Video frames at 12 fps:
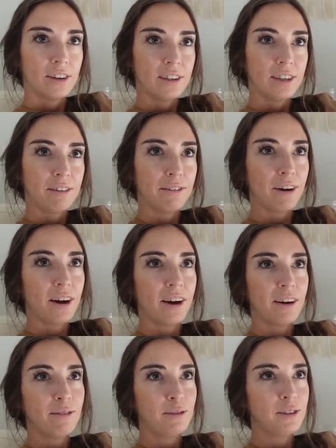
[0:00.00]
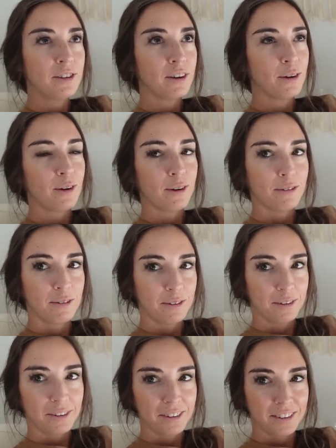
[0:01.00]
Day five was
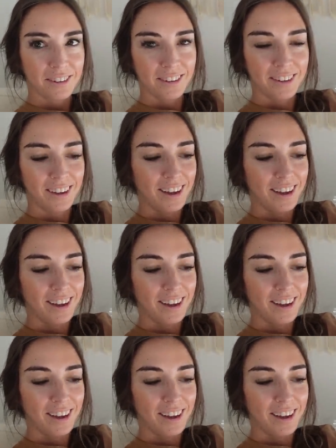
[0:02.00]
awful.